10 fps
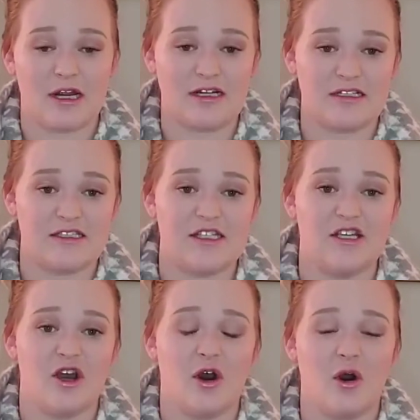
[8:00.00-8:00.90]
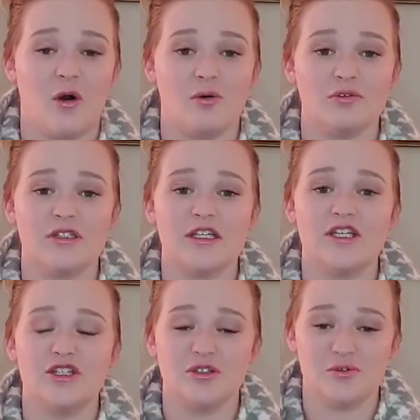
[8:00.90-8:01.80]
pregnancy, only
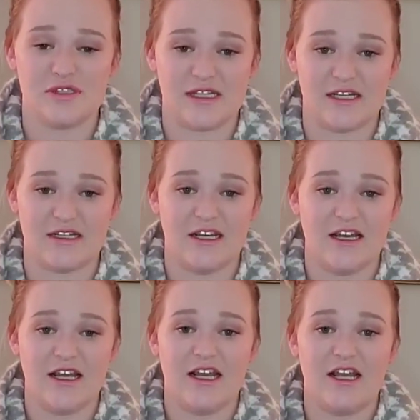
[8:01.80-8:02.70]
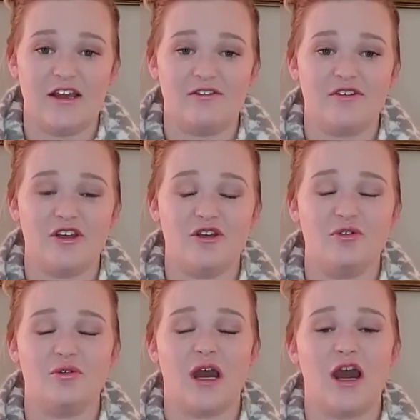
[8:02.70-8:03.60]
use it if
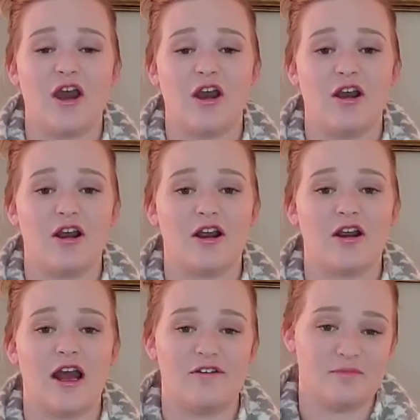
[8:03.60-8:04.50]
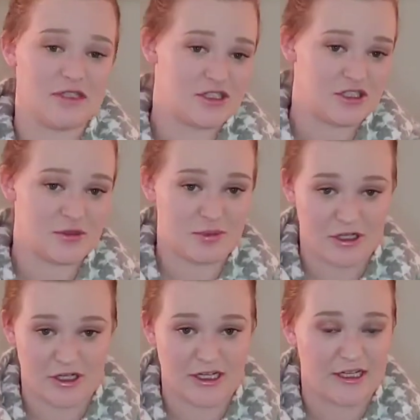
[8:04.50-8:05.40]
you have missed your
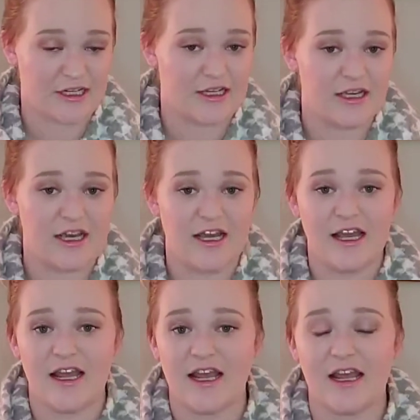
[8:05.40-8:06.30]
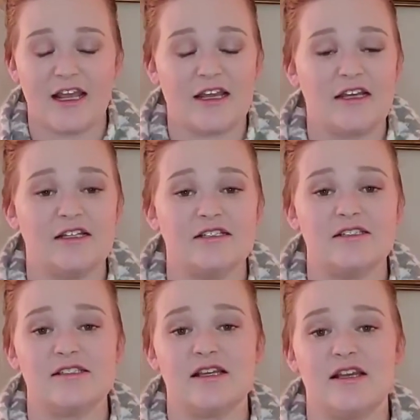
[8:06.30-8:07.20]
period
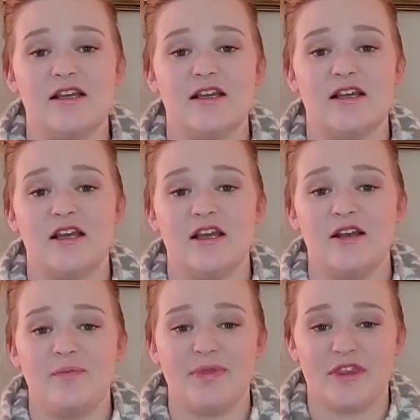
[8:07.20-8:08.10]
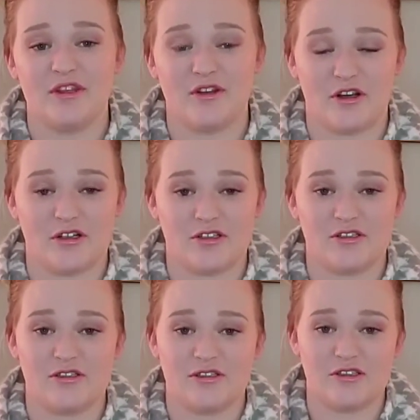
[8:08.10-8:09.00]
and you
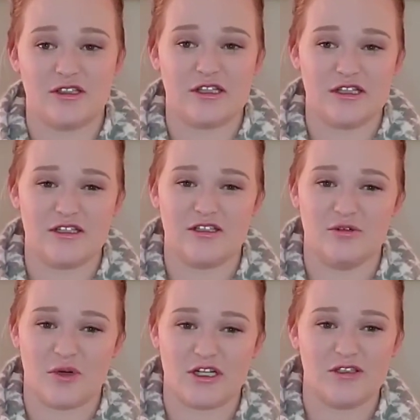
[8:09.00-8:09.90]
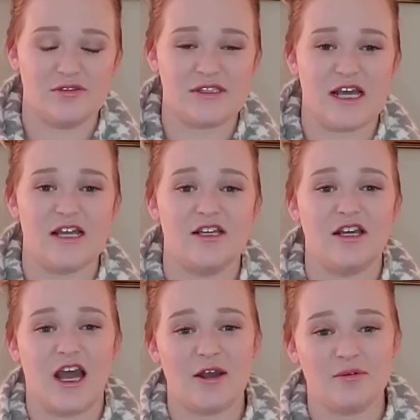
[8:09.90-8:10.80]
want to use that.
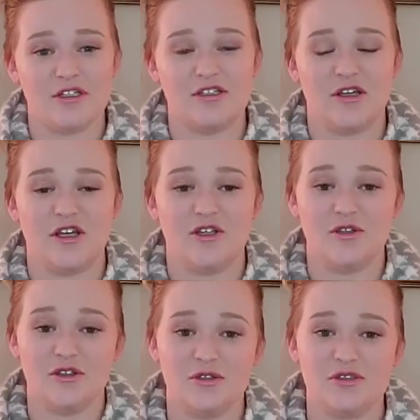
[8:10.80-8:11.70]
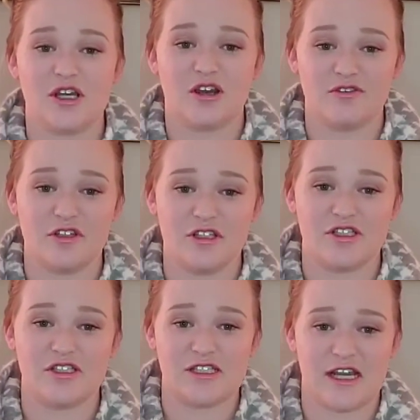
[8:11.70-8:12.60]
I would use
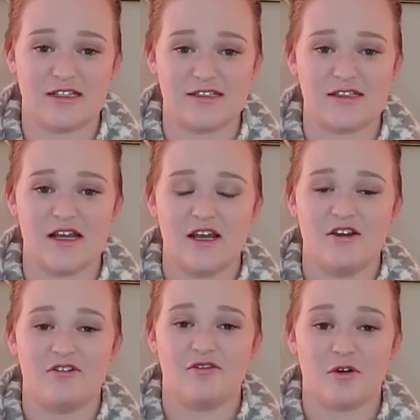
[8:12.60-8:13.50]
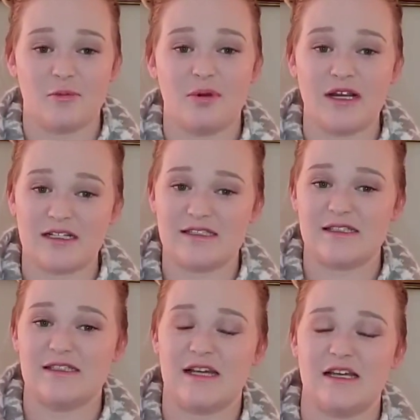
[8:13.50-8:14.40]
ovulation tests for
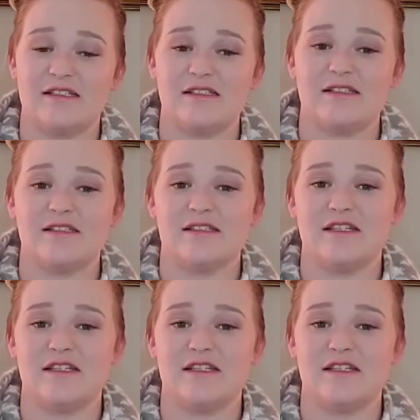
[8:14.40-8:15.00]
pregnancy tests.